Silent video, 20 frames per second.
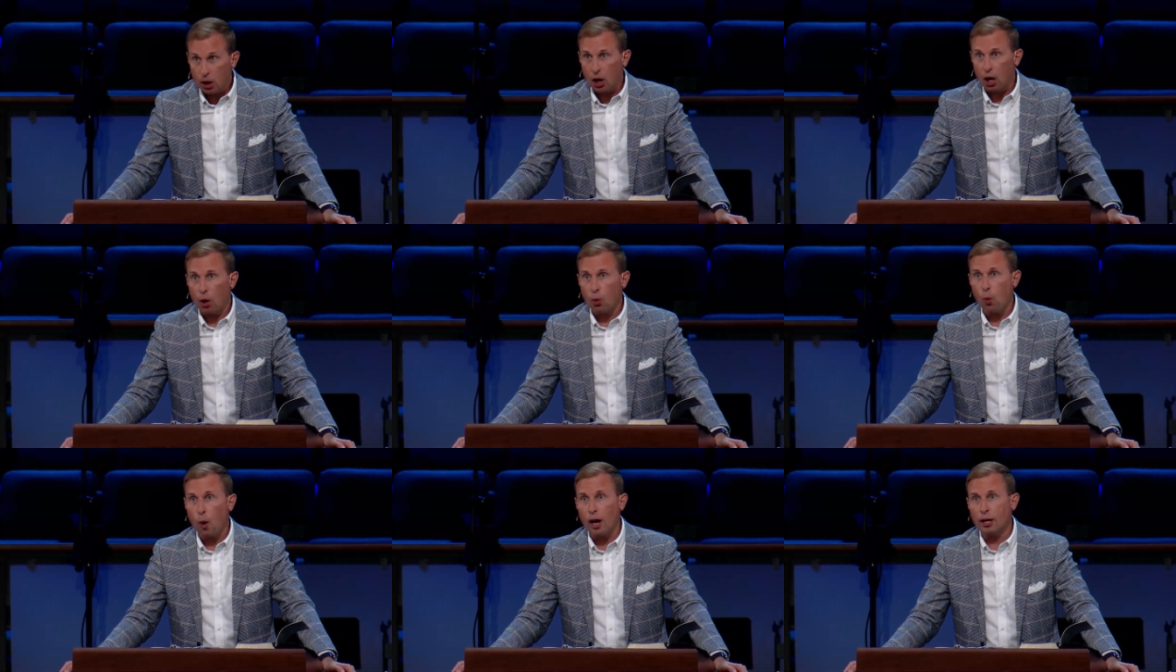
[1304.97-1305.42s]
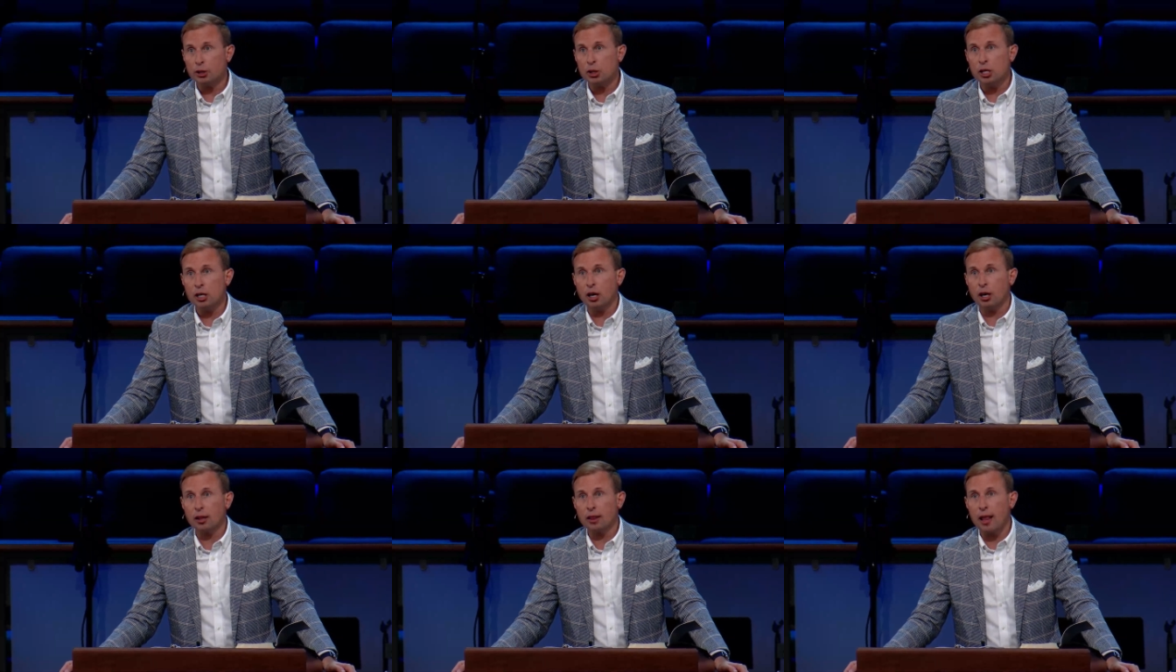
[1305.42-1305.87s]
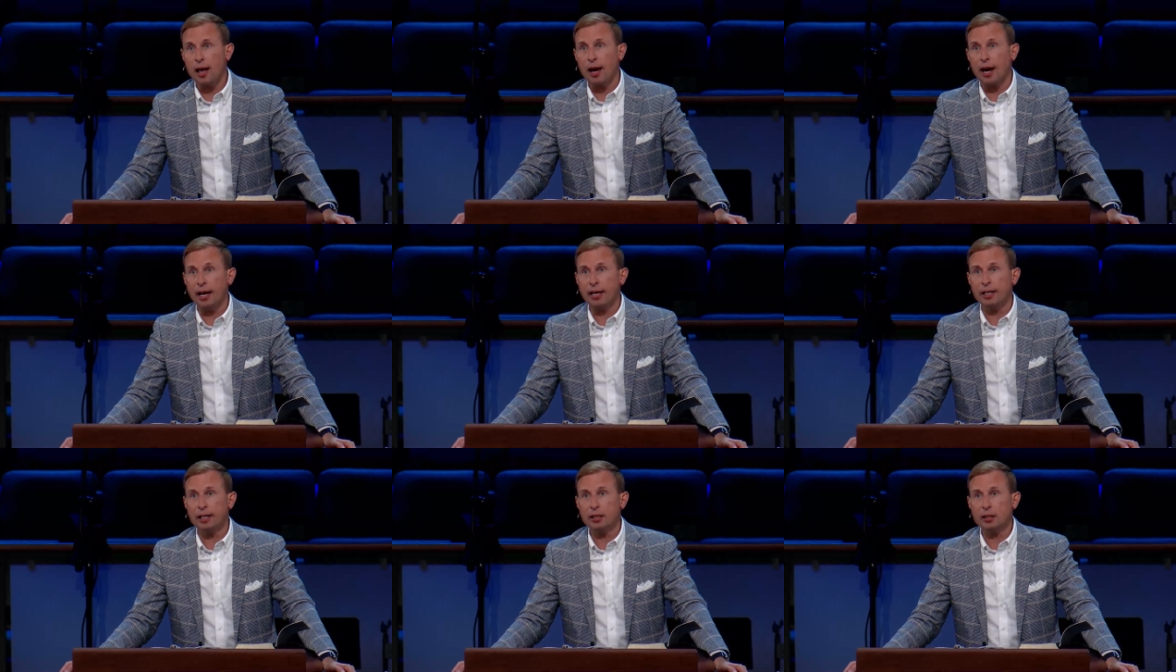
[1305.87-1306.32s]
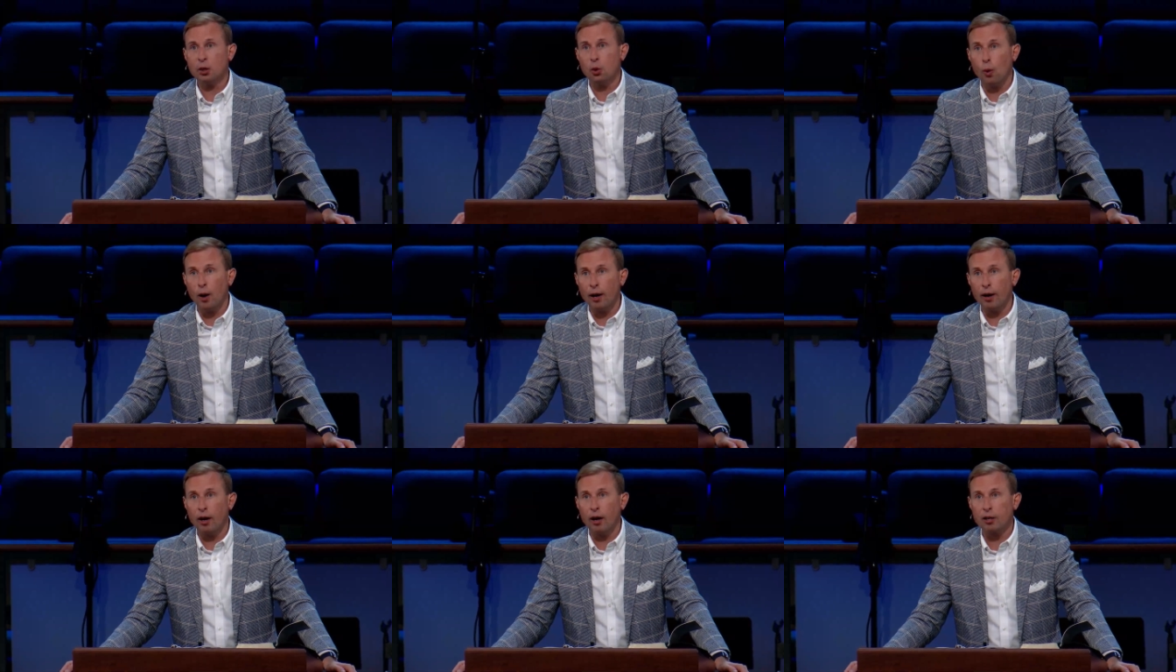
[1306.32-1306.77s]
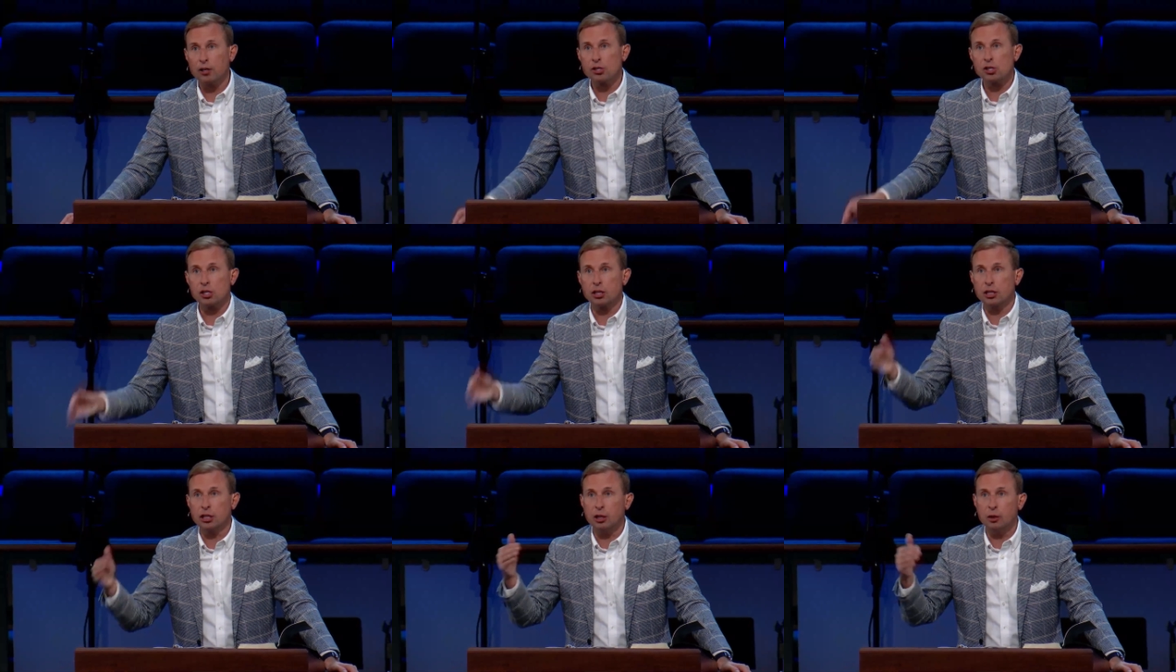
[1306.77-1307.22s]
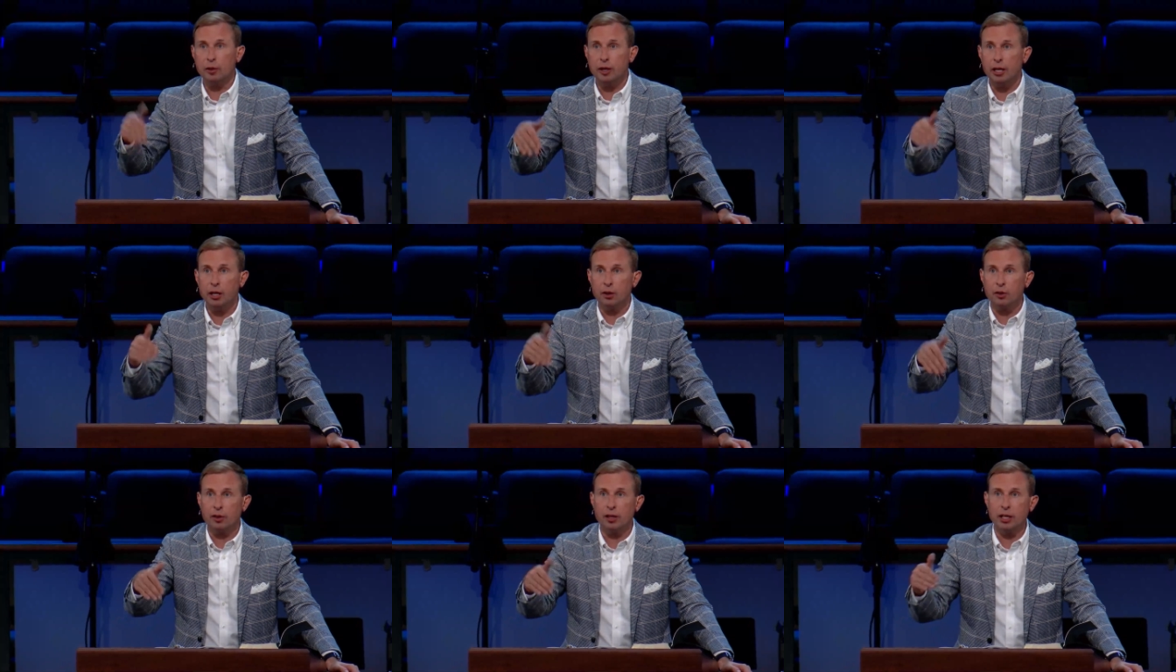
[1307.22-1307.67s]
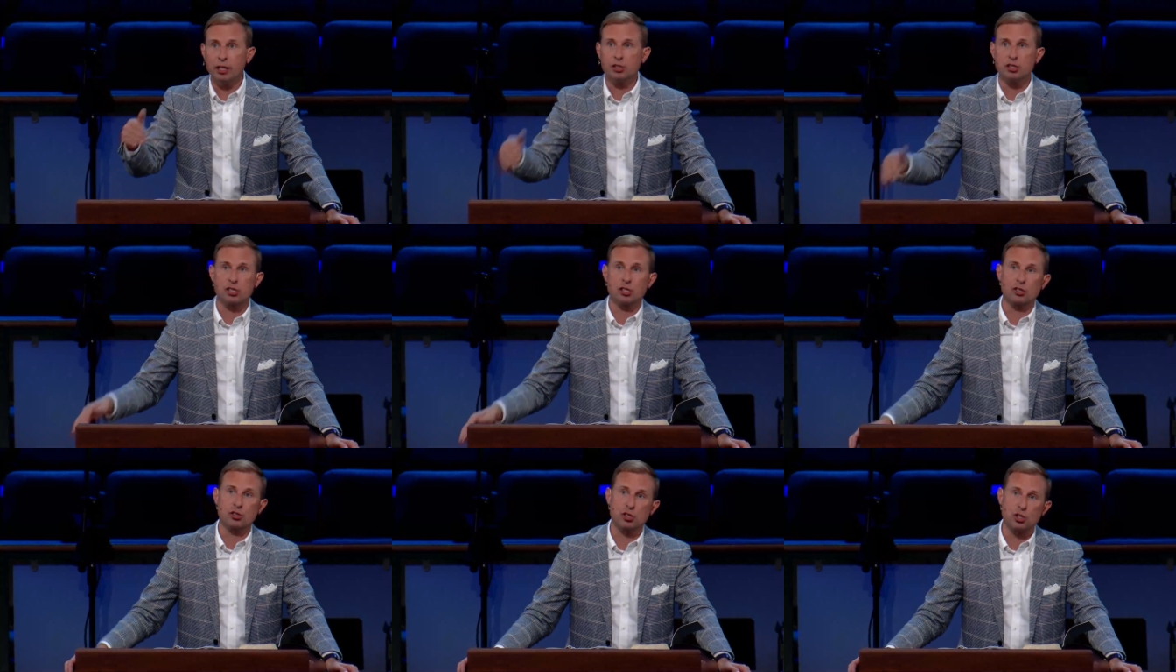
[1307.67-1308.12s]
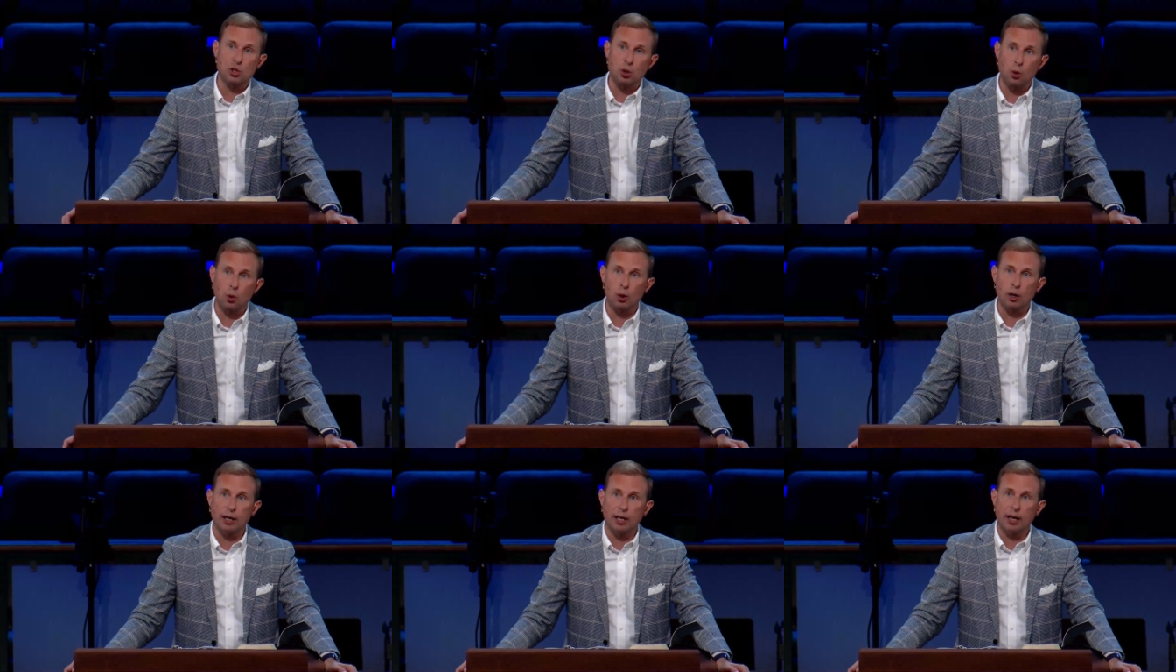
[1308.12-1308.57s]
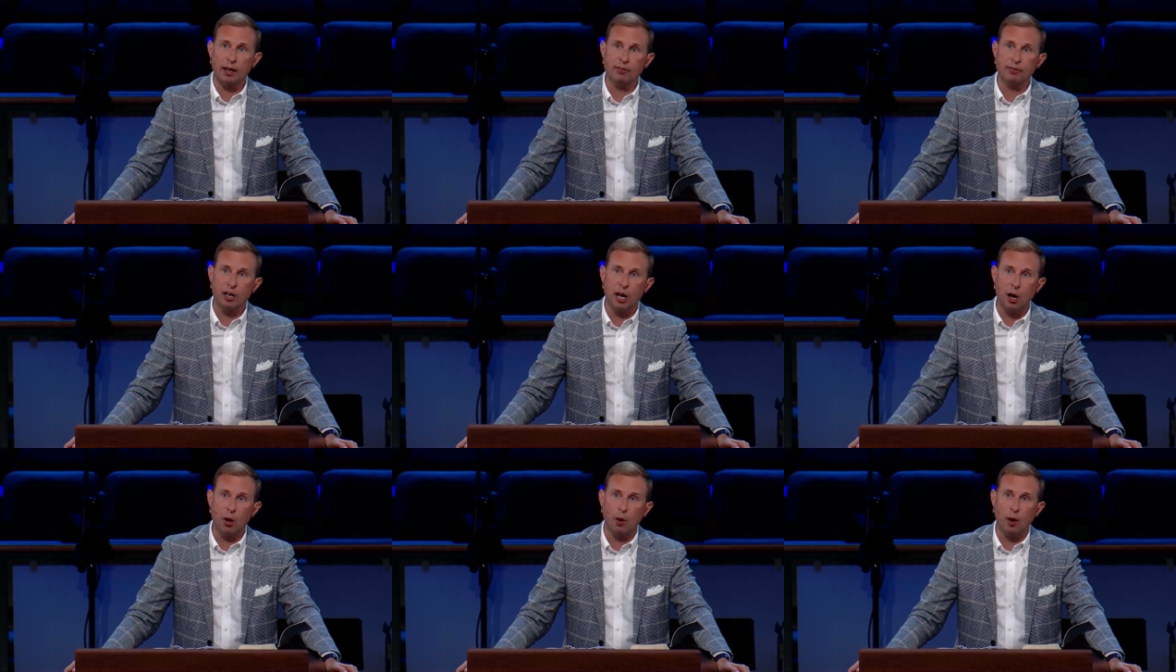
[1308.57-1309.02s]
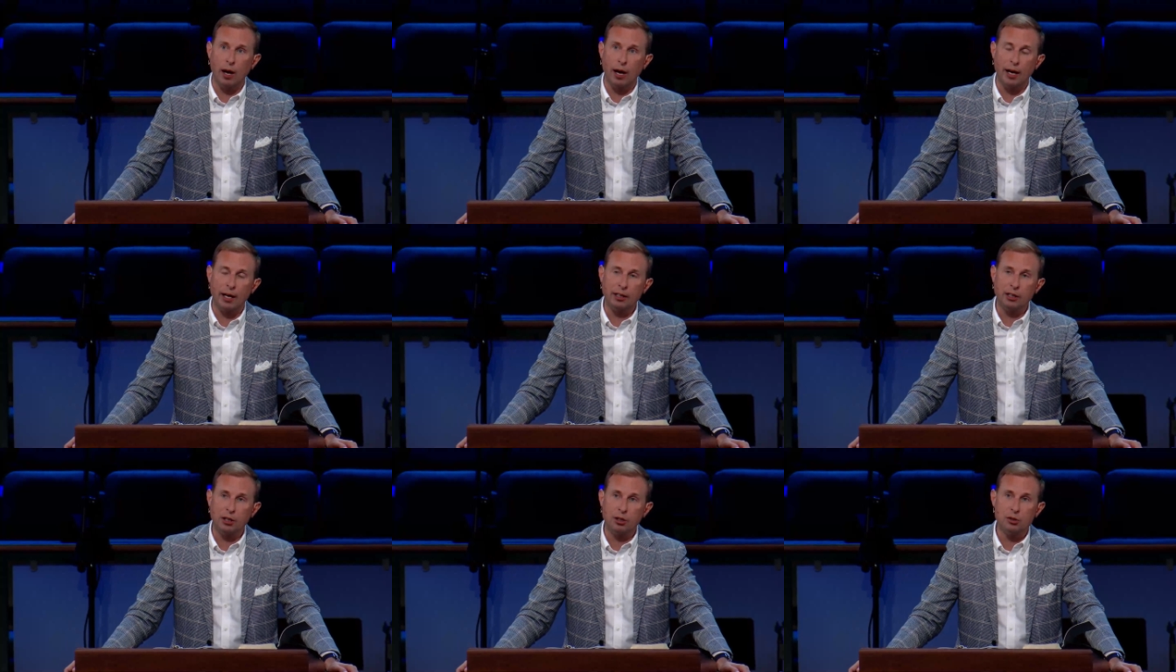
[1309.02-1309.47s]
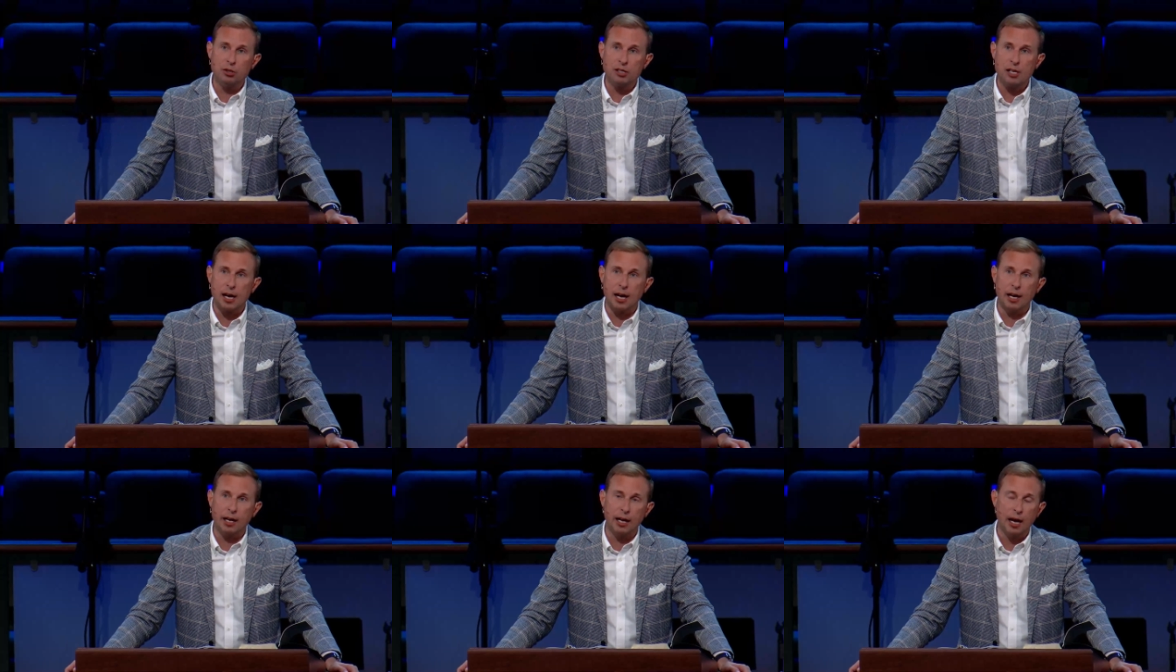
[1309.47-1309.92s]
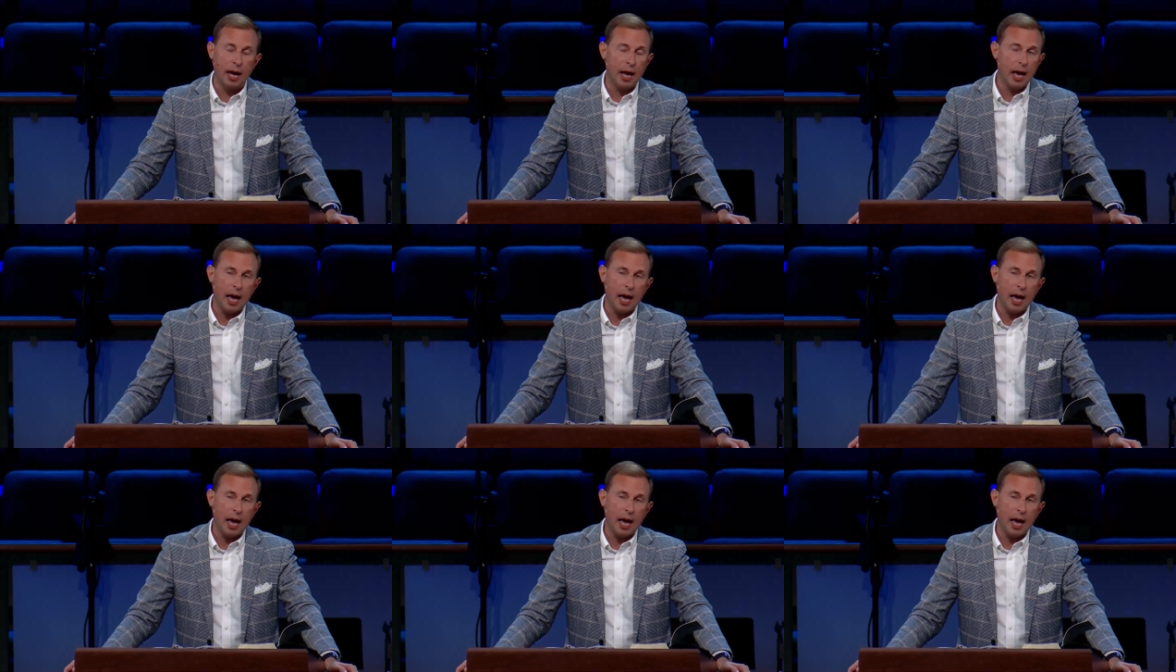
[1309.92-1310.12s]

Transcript: are watching online, and quite honestly, you hear this story of Noah and you say,